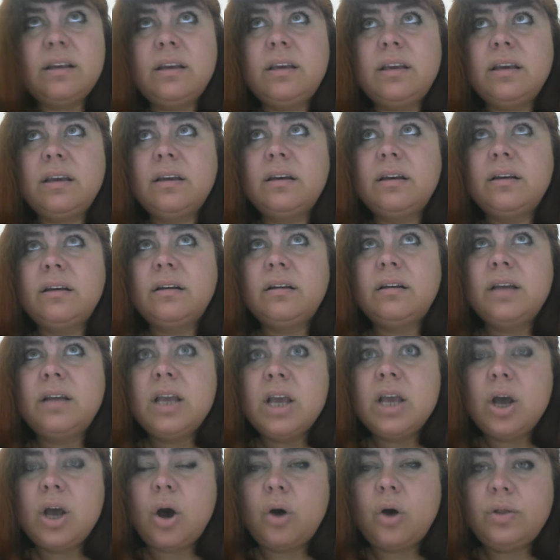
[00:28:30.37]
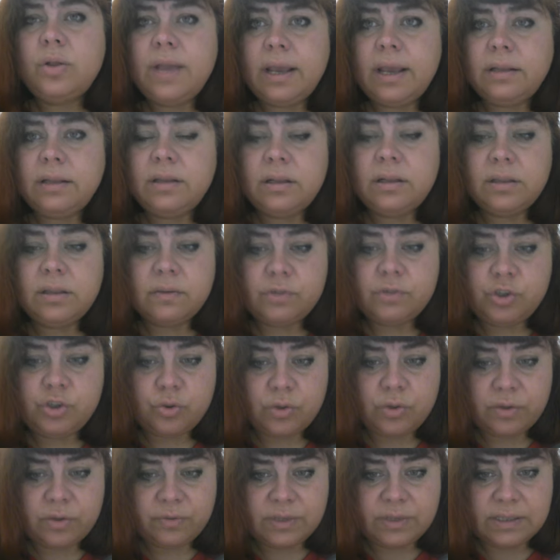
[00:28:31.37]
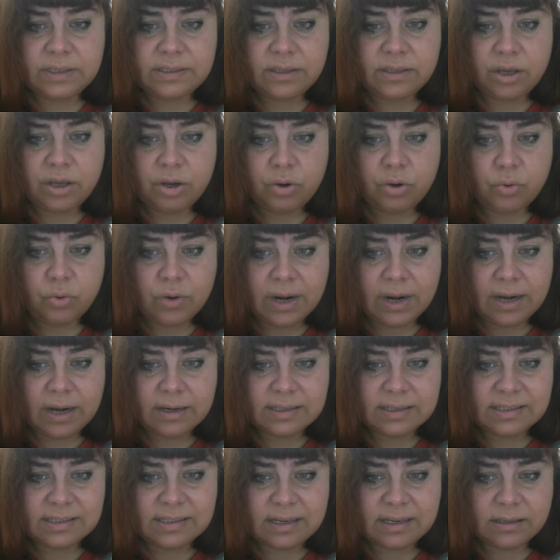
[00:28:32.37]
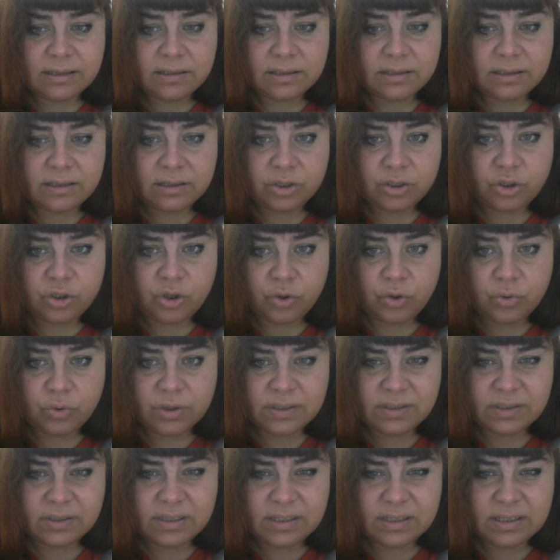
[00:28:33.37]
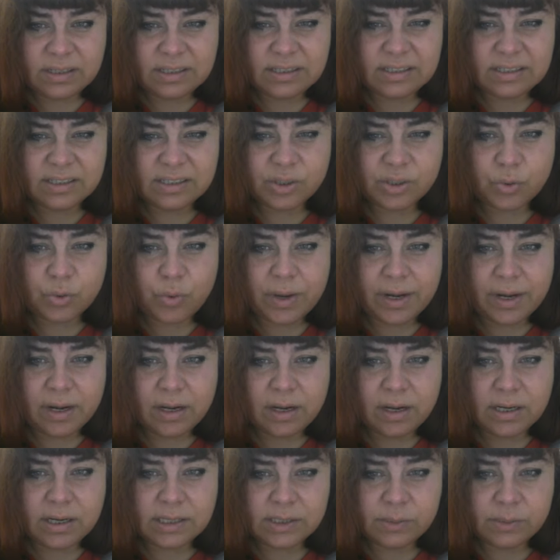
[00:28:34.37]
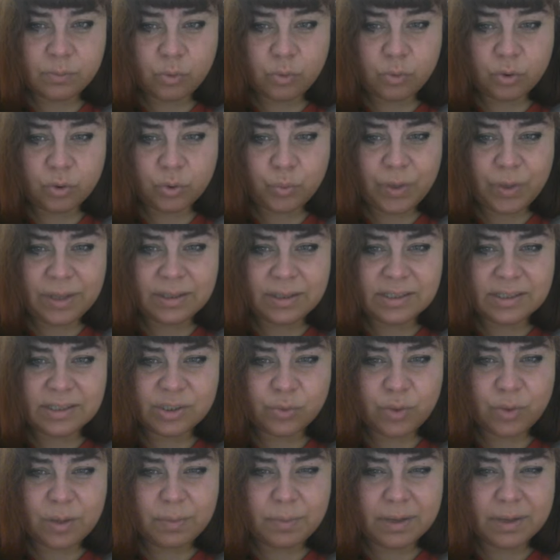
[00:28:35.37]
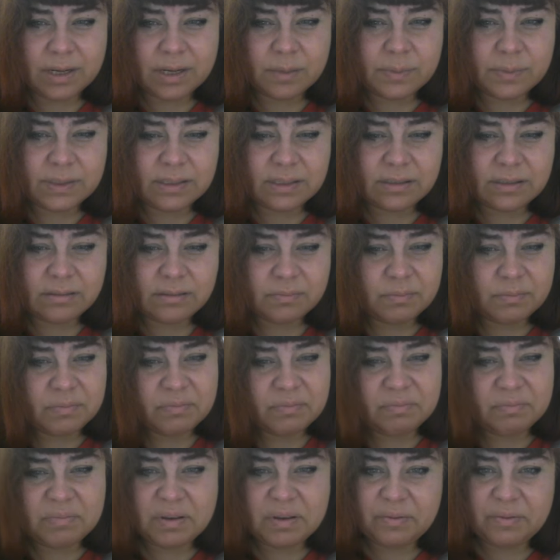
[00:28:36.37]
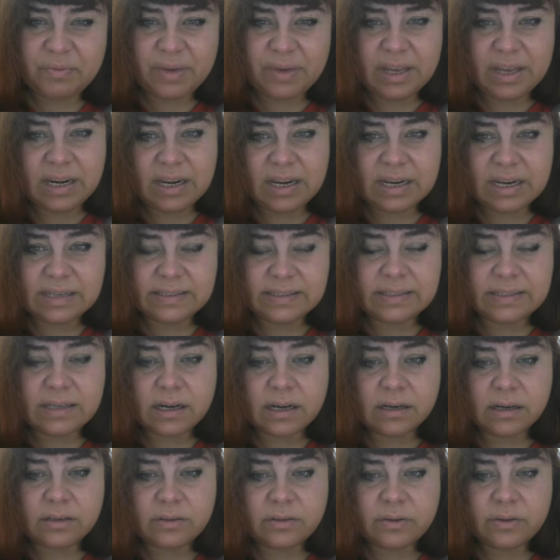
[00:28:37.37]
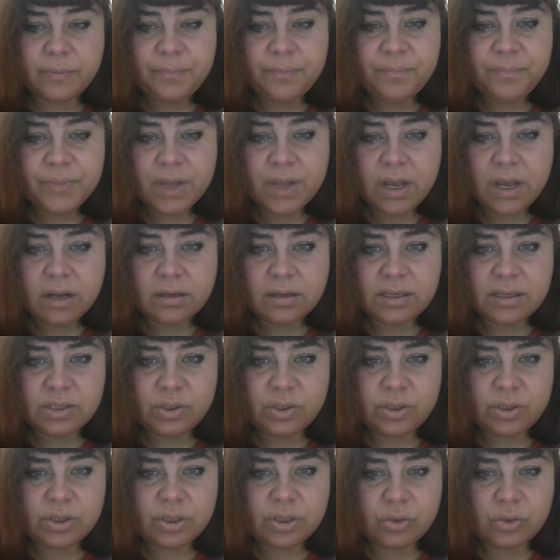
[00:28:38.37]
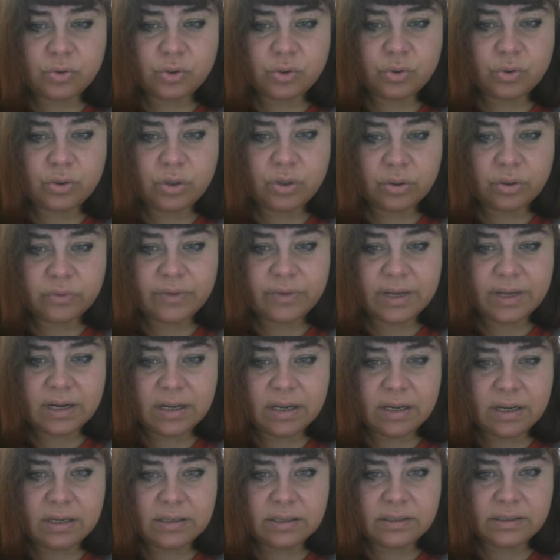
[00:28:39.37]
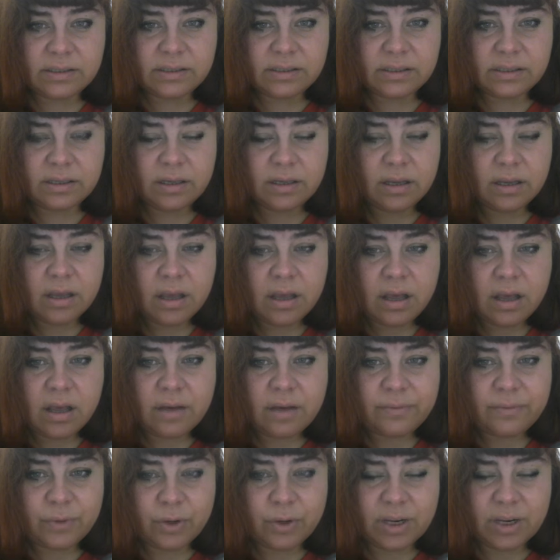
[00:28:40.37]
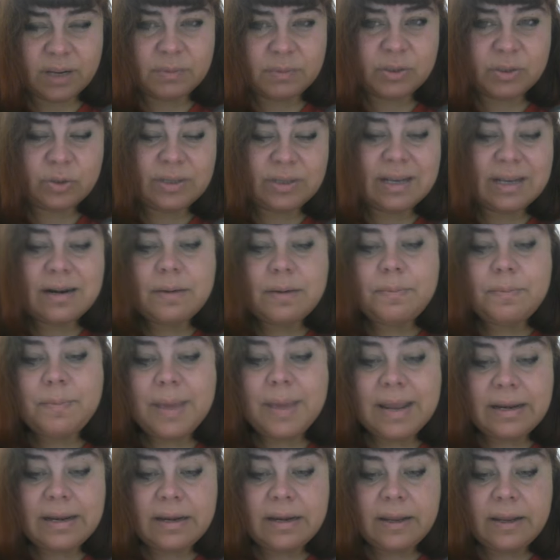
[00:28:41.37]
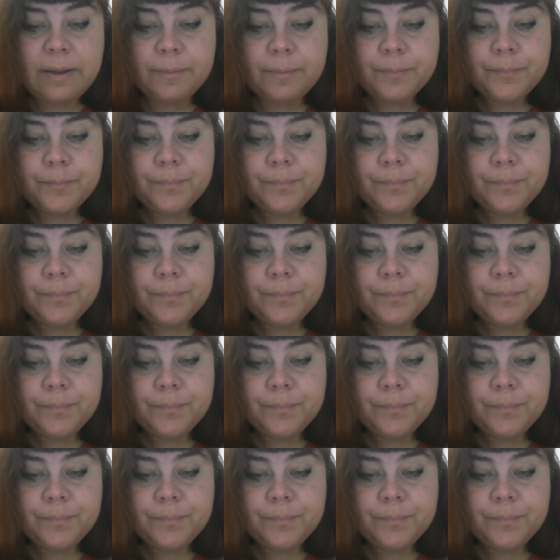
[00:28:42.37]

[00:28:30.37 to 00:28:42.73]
on 18th of June of this year, Uranus entered Taurus, and this is squaring his moon. When the square becomes very exact, this is also not very easy for him. So there are many